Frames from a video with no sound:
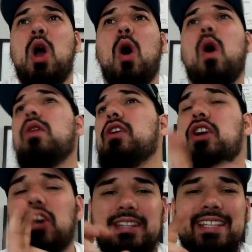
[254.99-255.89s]
all the
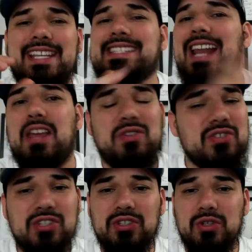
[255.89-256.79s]
good deeds that I used
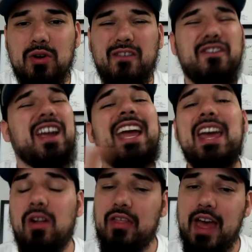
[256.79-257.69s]
to do. Forget
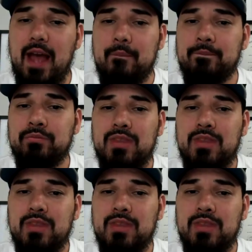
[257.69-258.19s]
all that.